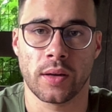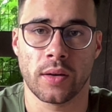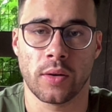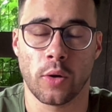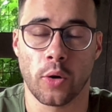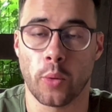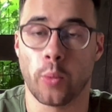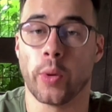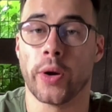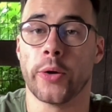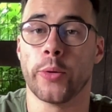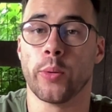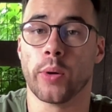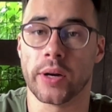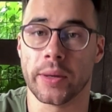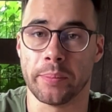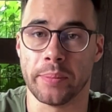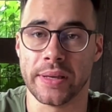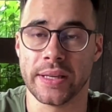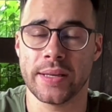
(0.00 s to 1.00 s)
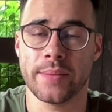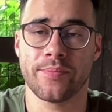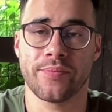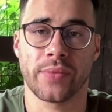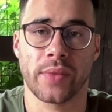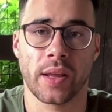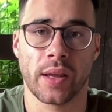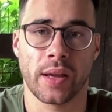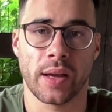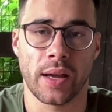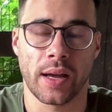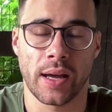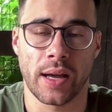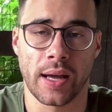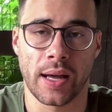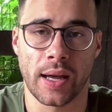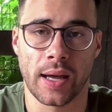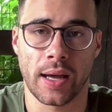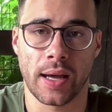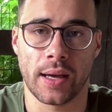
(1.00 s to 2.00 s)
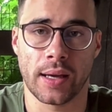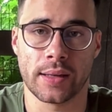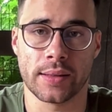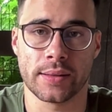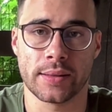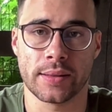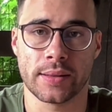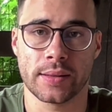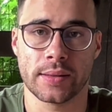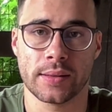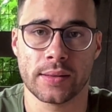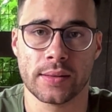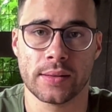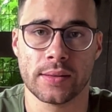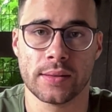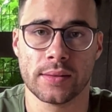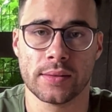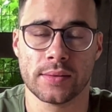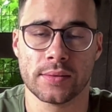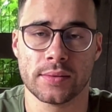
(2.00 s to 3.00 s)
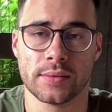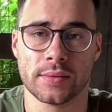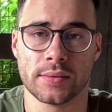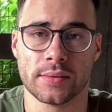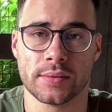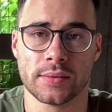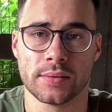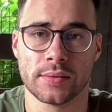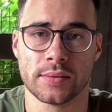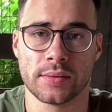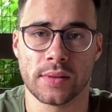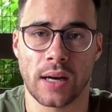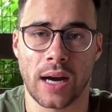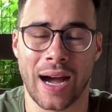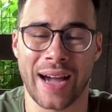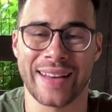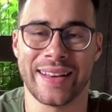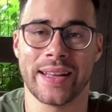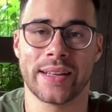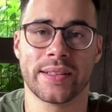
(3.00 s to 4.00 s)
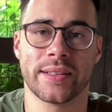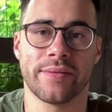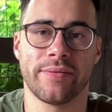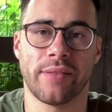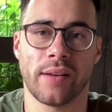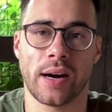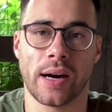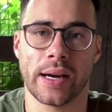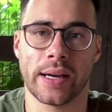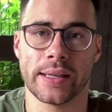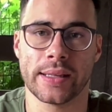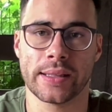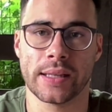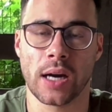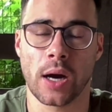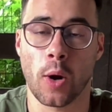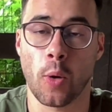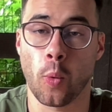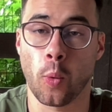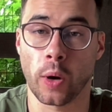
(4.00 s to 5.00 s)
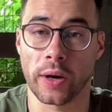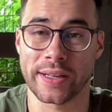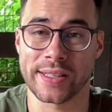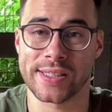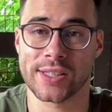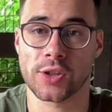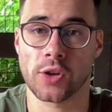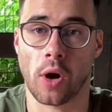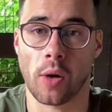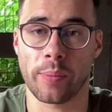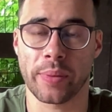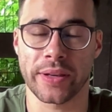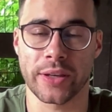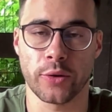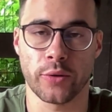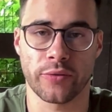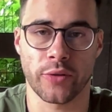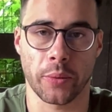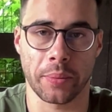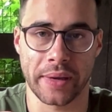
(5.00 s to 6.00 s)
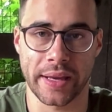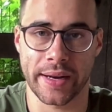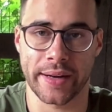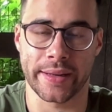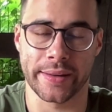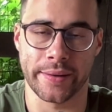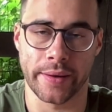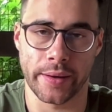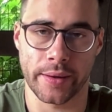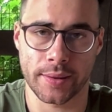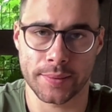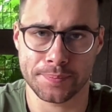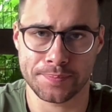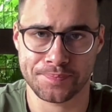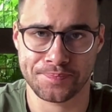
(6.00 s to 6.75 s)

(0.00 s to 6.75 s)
or where you want to be, and identify what is stopping you from getting there.